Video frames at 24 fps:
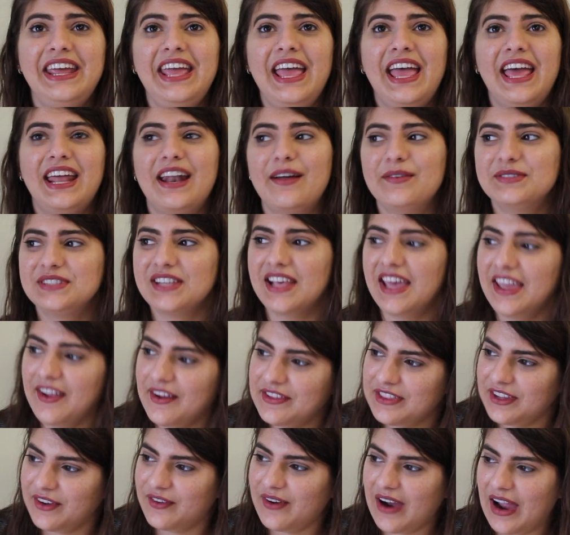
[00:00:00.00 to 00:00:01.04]
and I was lying
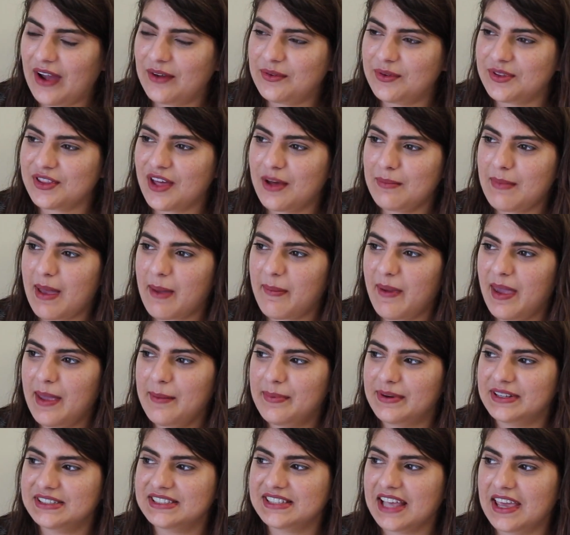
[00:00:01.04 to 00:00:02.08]
on the ground with all my
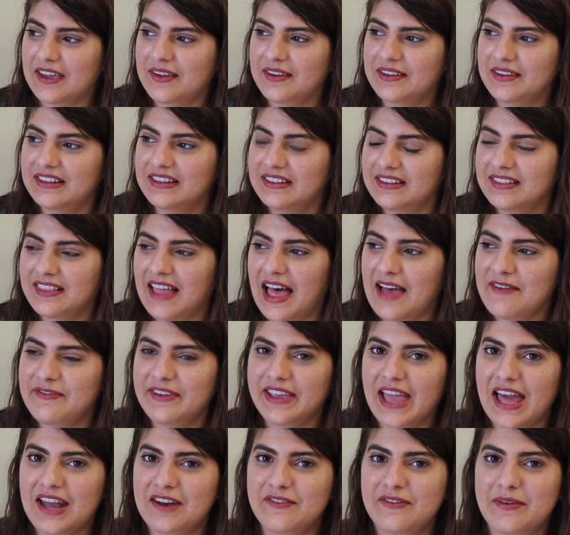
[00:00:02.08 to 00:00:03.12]
papers
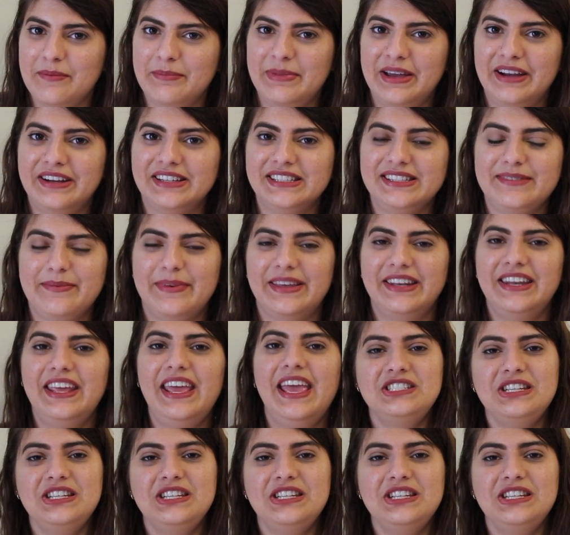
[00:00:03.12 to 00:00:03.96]
laughing out of embarrassment.